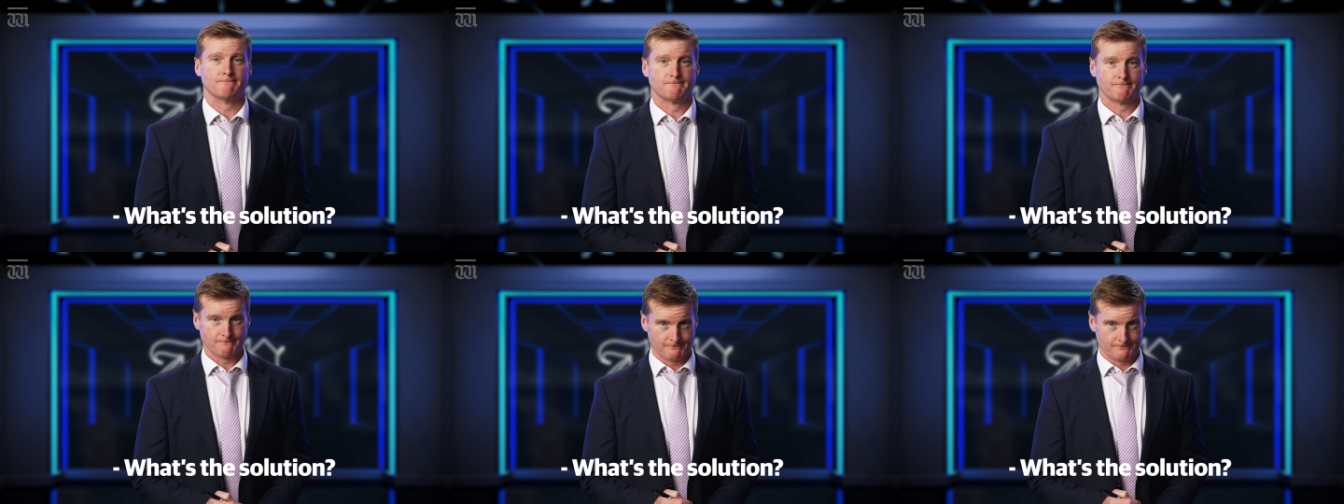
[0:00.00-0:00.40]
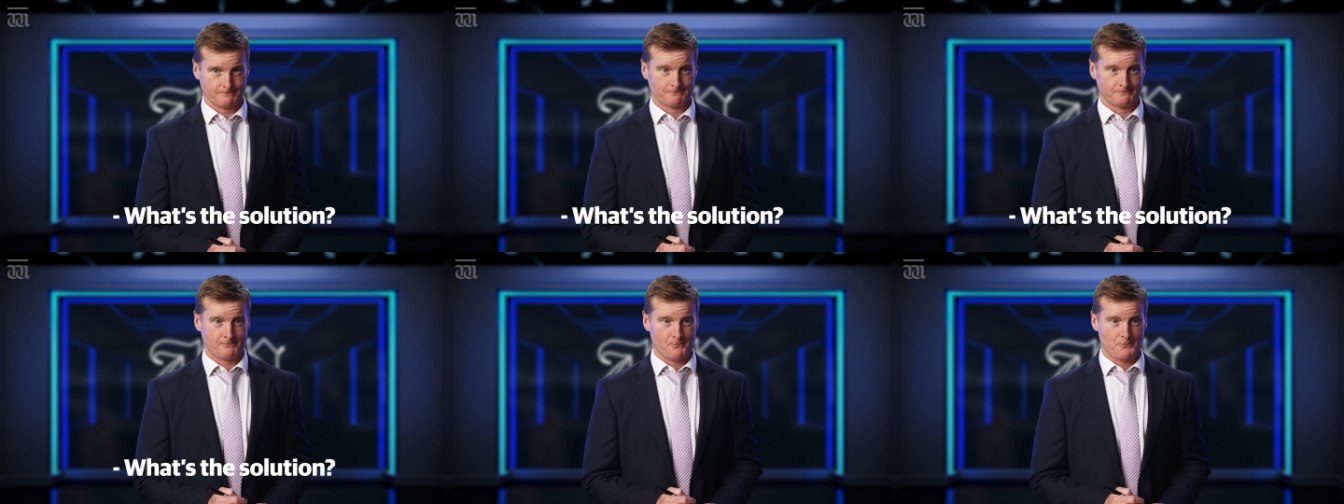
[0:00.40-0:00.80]
What's the
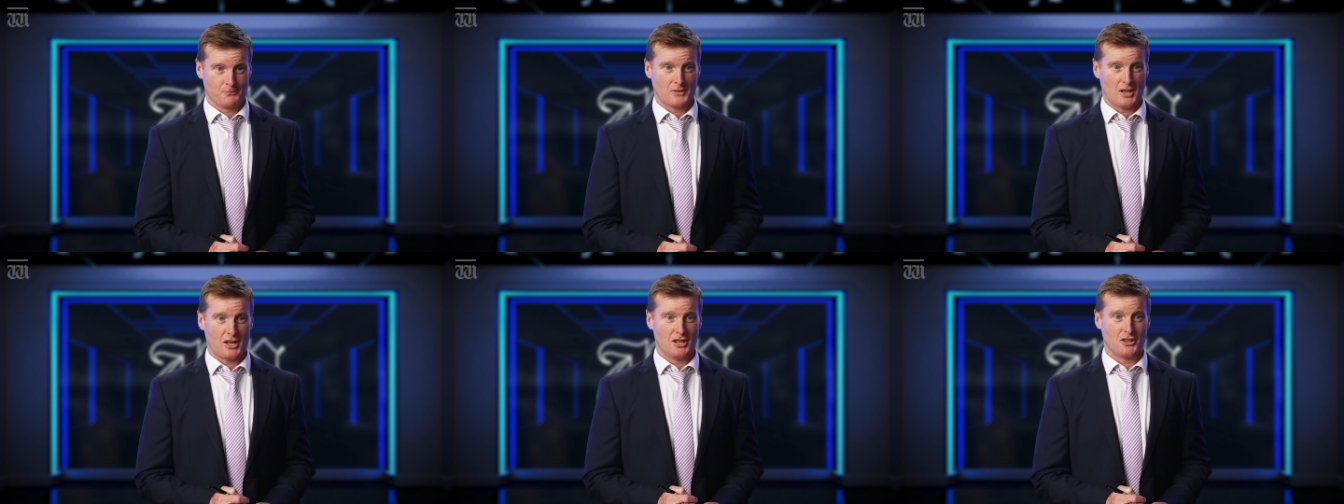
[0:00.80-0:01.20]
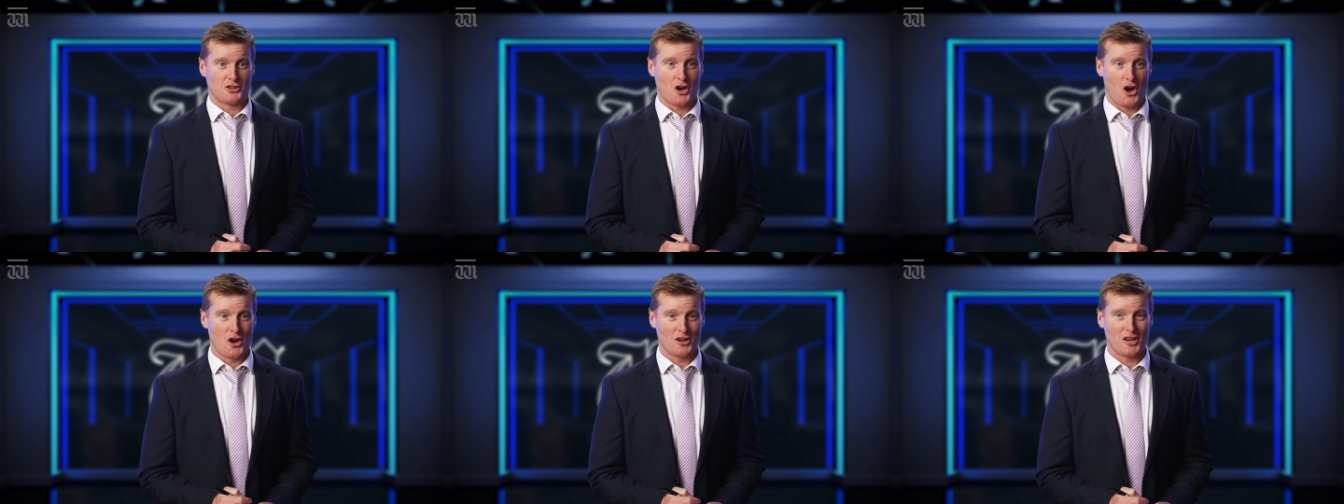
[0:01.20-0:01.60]
solution?
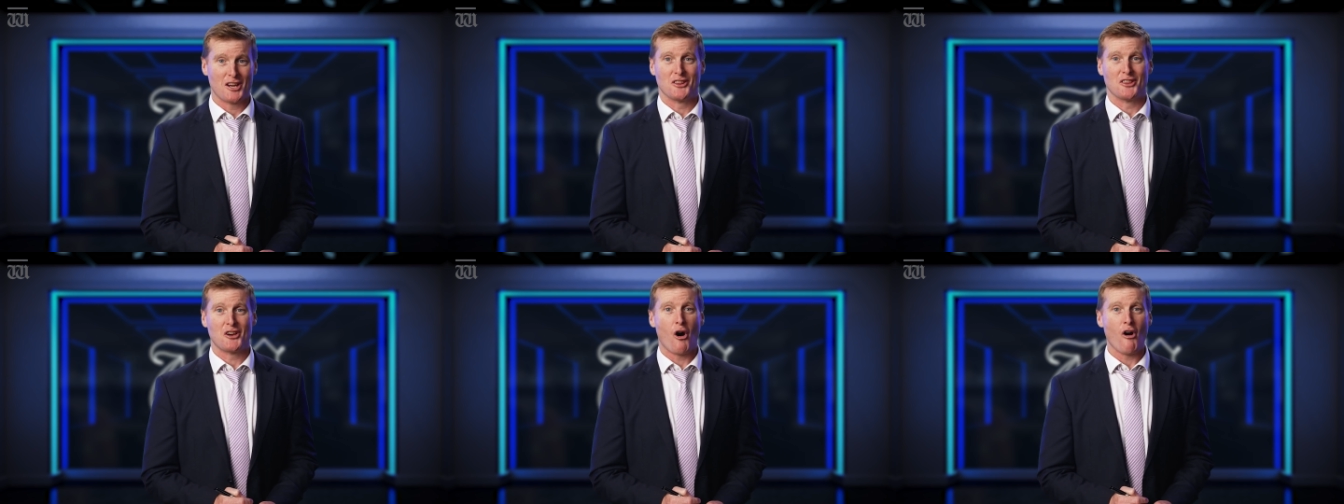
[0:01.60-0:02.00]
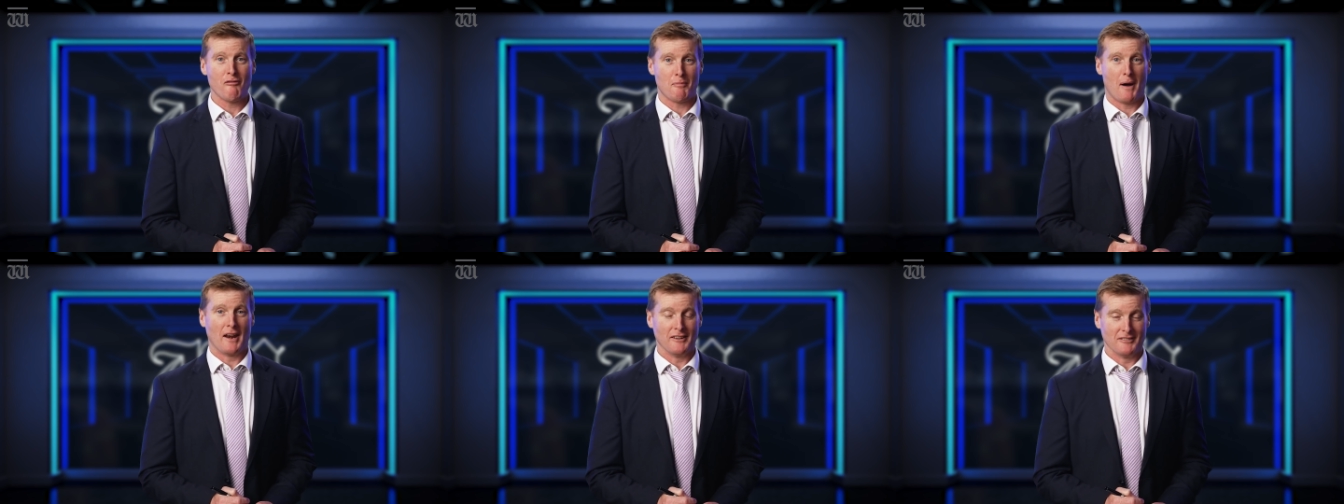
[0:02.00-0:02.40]
It's going to hit the
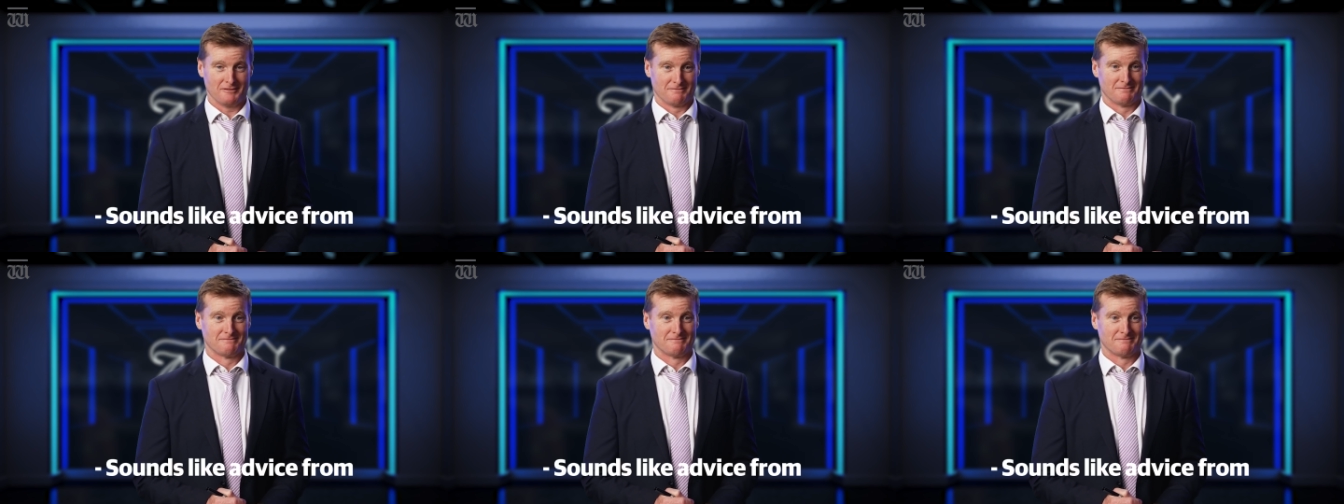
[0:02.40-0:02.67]
off button.